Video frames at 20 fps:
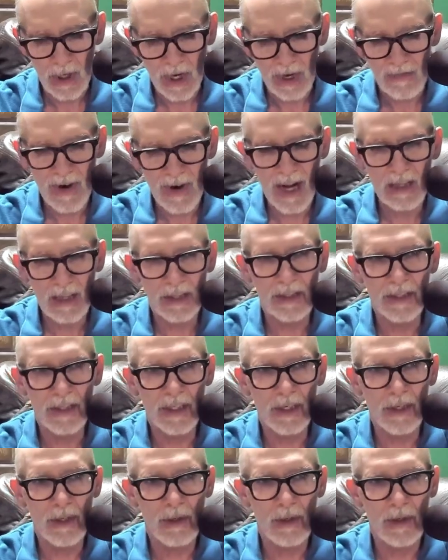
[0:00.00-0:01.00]

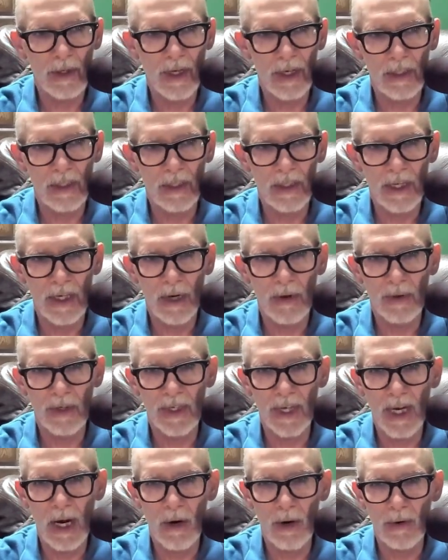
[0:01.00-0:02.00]
volunteered at the
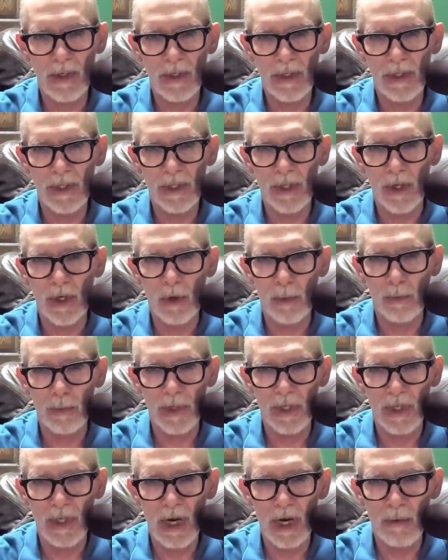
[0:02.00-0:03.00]
Tarrant County
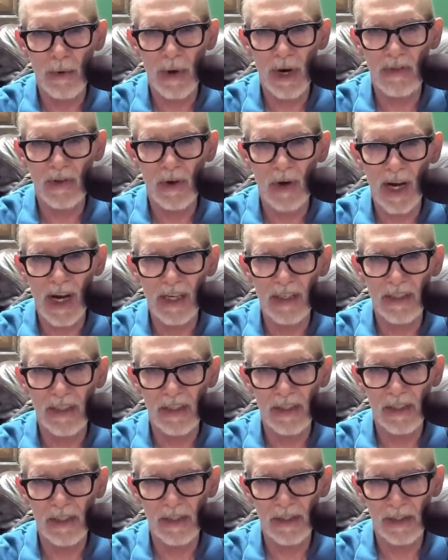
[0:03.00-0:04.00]
GOP. I ran their
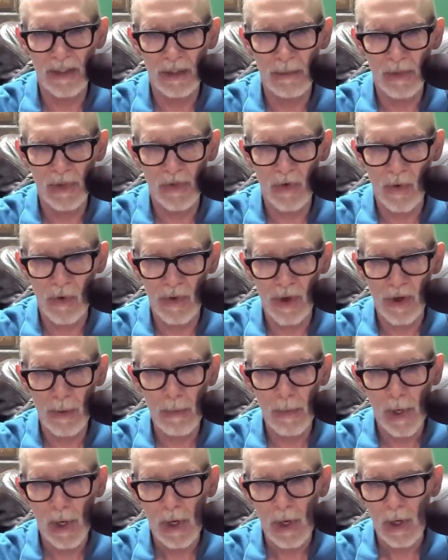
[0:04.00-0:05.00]
IT systems for
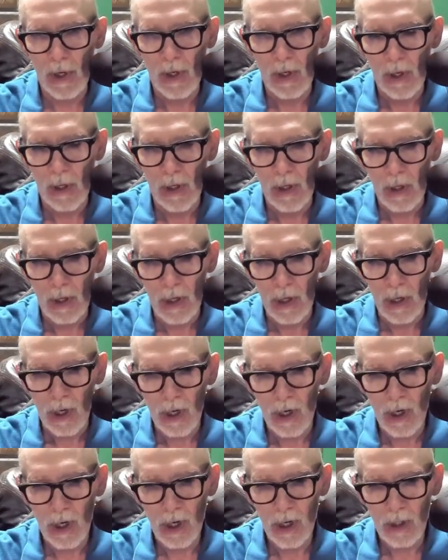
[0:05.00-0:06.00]
them.
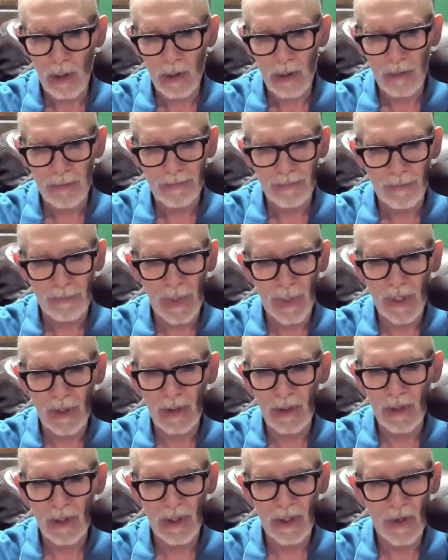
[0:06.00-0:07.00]
But
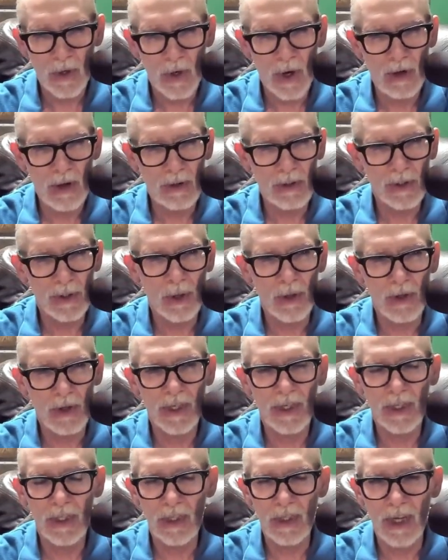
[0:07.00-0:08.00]
I was starting
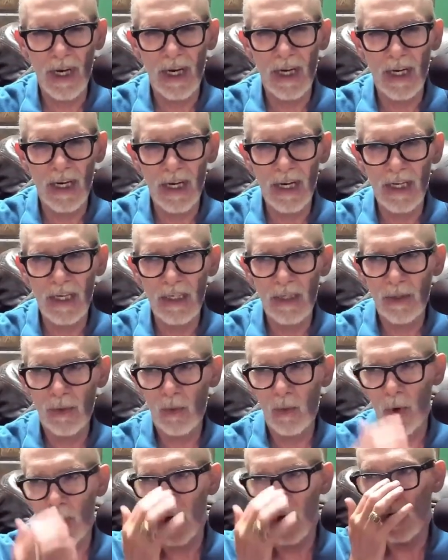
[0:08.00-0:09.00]
to get to that
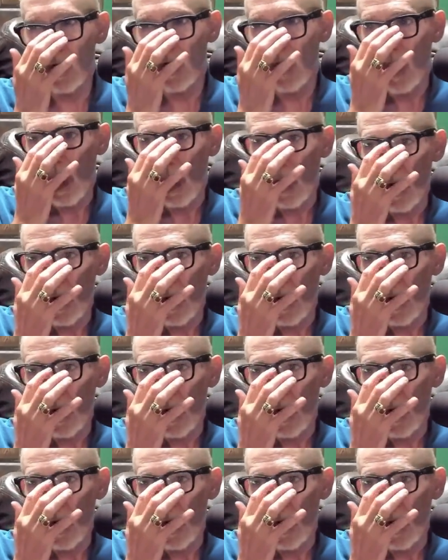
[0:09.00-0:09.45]
age where